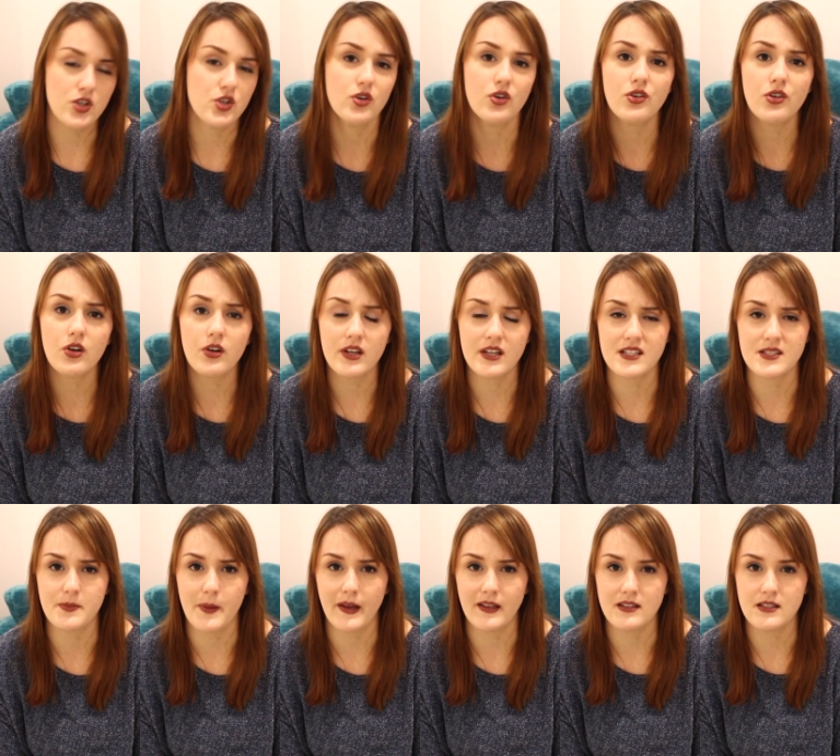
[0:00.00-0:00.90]
you're not
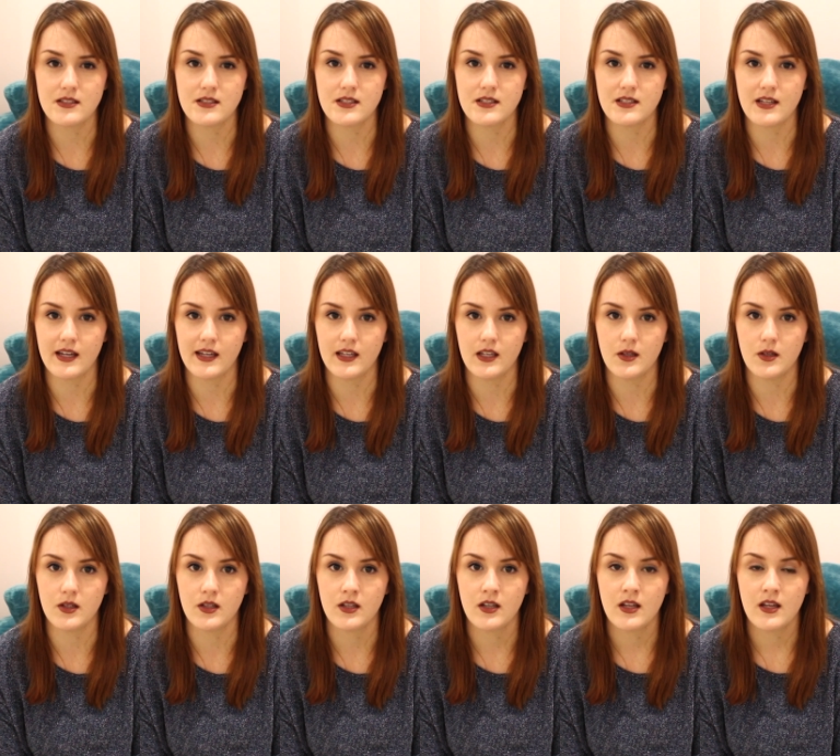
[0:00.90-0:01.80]
expected to
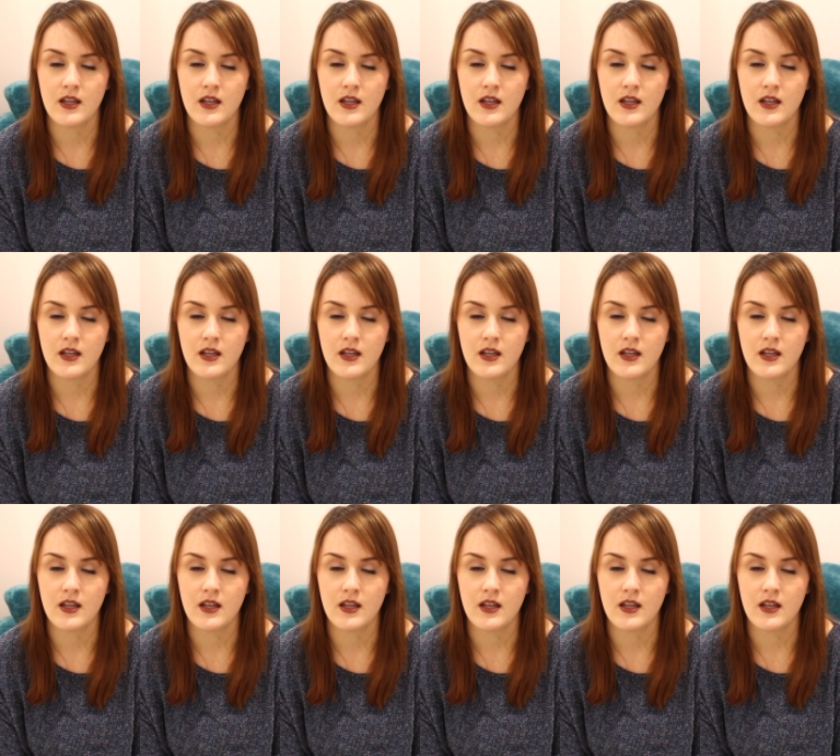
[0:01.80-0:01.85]
take